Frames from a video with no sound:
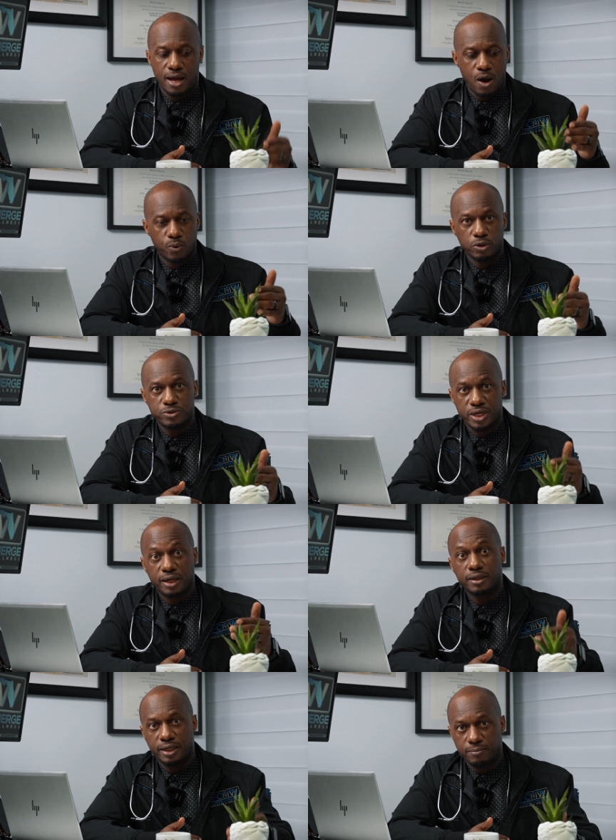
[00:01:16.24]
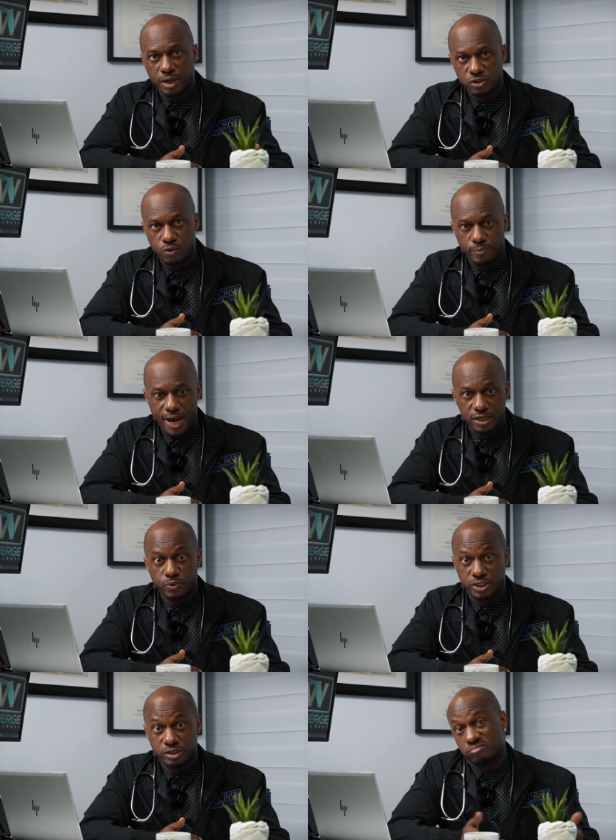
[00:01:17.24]
and we're losing lean muscle mass,
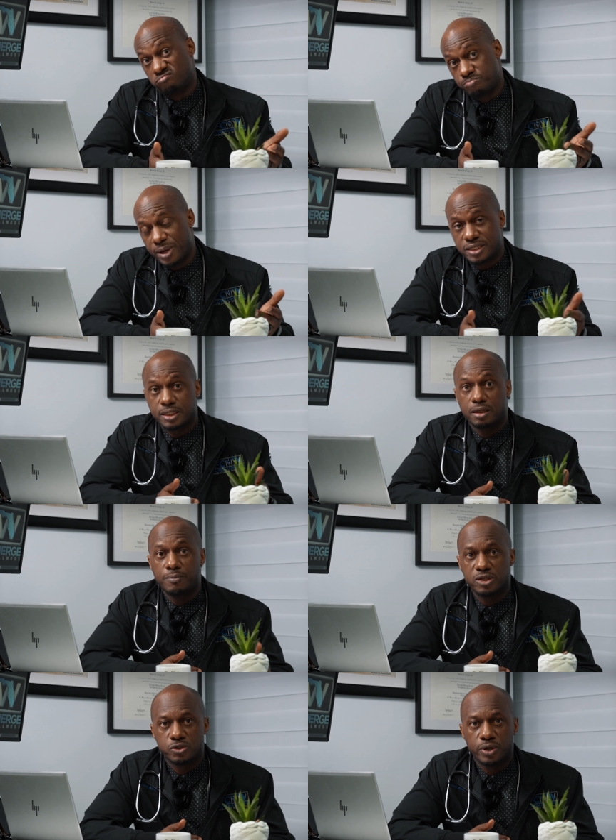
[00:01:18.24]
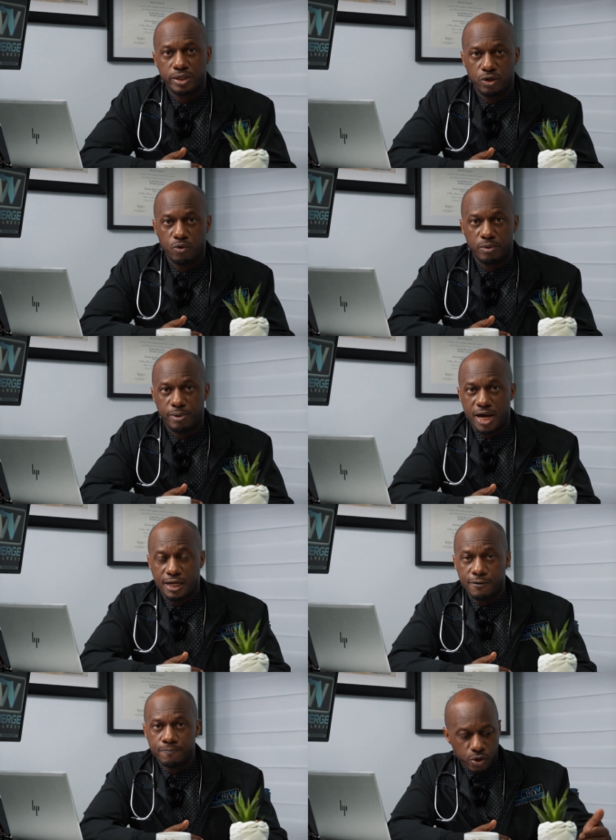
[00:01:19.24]
which is basically muscle in the human body,